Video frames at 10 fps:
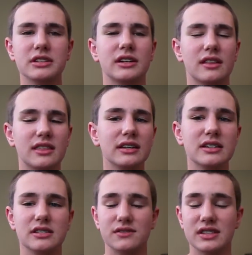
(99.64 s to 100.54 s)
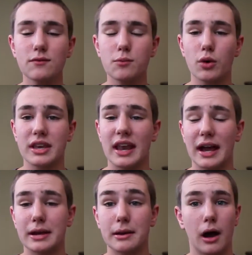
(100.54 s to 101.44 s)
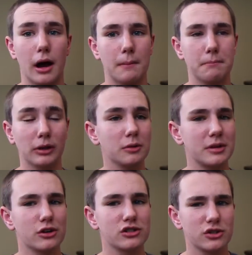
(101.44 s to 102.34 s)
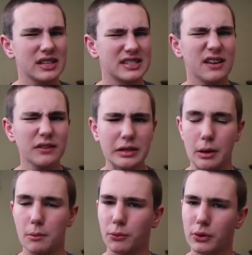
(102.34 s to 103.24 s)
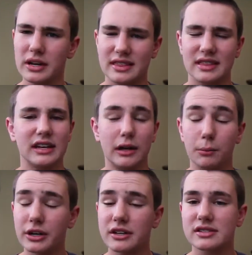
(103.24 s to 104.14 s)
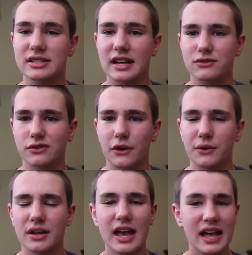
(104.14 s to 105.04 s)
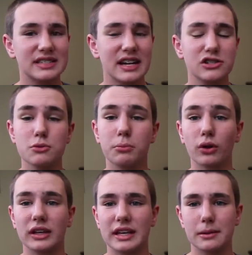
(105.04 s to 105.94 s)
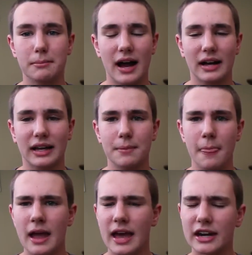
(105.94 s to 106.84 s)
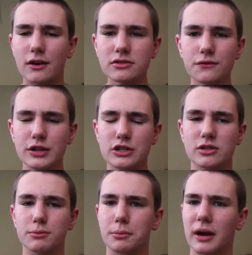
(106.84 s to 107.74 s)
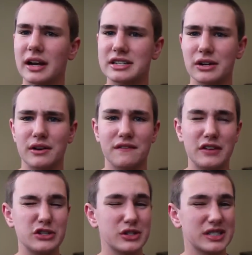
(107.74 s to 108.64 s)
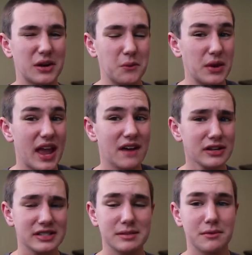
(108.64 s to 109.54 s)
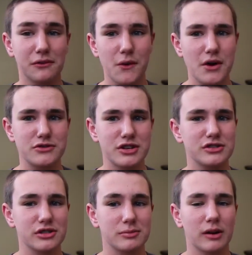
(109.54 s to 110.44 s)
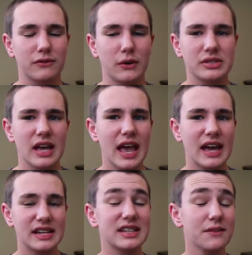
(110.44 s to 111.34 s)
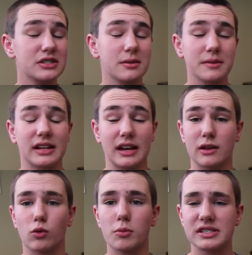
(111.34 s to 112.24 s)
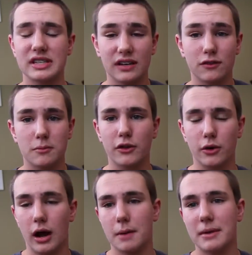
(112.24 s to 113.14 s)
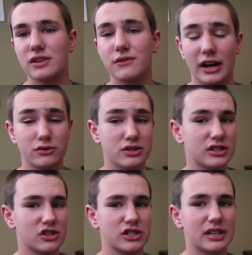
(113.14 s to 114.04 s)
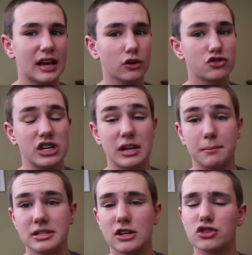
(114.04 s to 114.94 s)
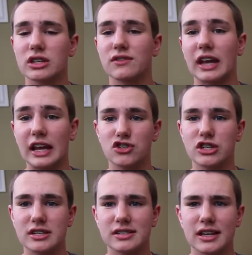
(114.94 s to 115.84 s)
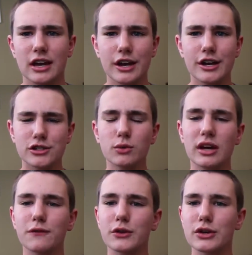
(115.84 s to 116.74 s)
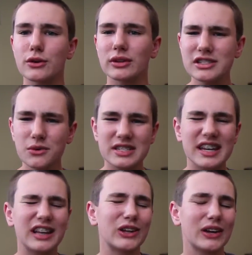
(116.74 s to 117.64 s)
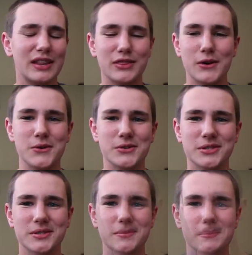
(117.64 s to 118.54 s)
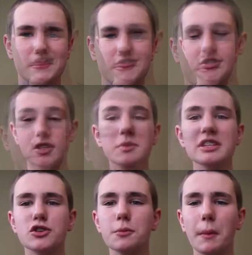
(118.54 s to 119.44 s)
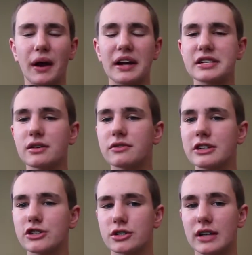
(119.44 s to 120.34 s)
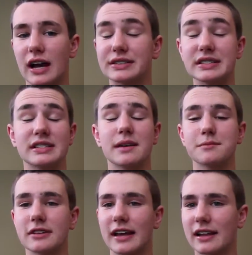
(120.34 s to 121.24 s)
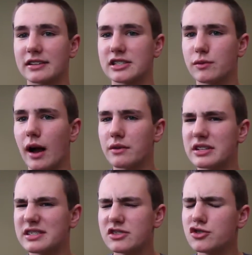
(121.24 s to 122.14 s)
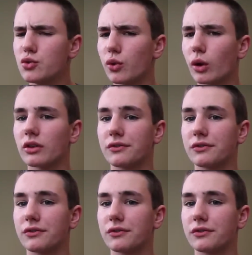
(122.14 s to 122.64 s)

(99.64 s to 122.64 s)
at a thickness of 7.9 millimeters, so that's definitely pretty thin and a pretty good size for a phone. It's not too bulky in the pocket, and it also features some proprietary features that we have not seen before on traditional smartphones, and it's definitely something that I think we'll be seeing from other manufacturers such as LG and potentially even HTC. So without further ado, let's go and take a look at those. So some of these new proprietary features on the Samsung Galaxy Round is this new roll